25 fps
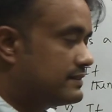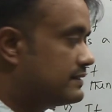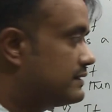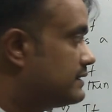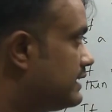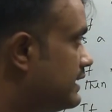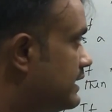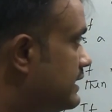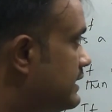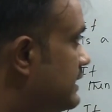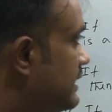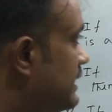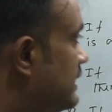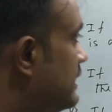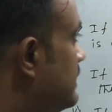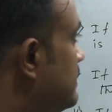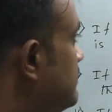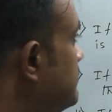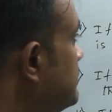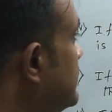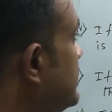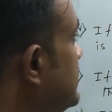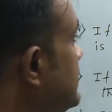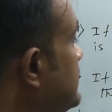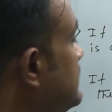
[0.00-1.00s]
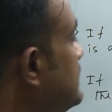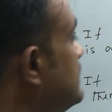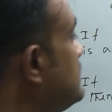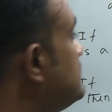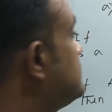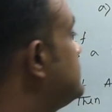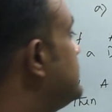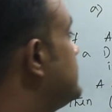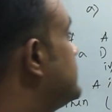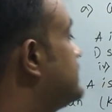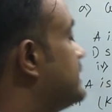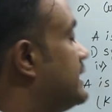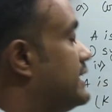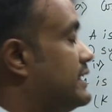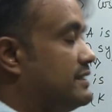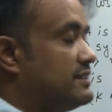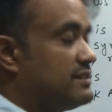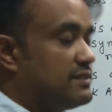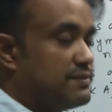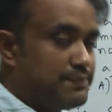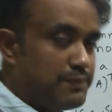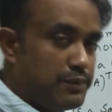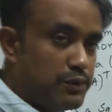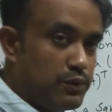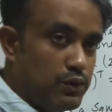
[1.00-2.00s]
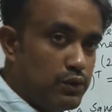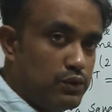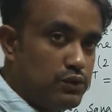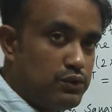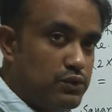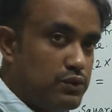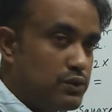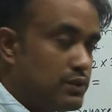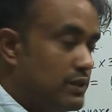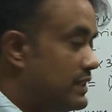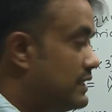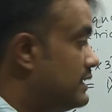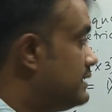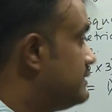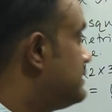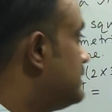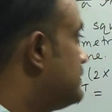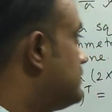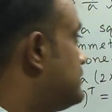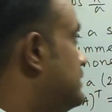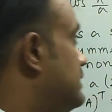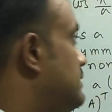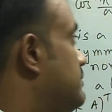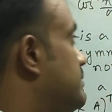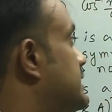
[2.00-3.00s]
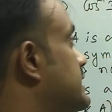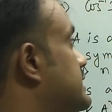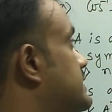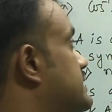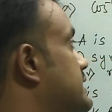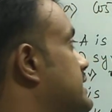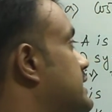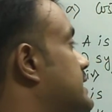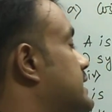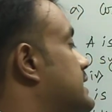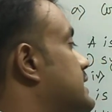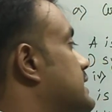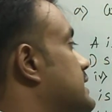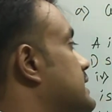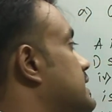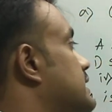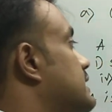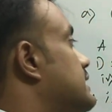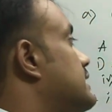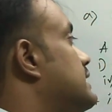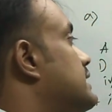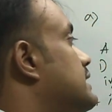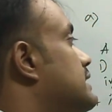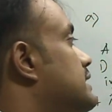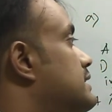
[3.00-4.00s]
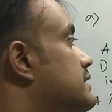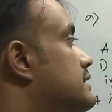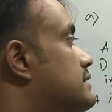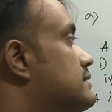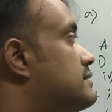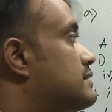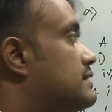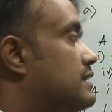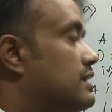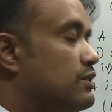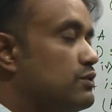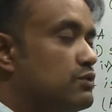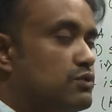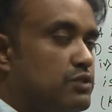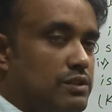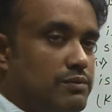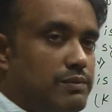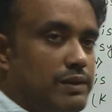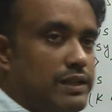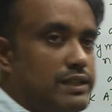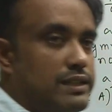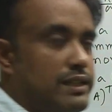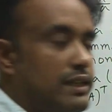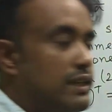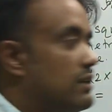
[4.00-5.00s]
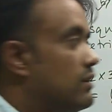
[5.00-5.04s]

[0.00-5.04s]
then A minus A transpose is a symmetric, skew symmetric,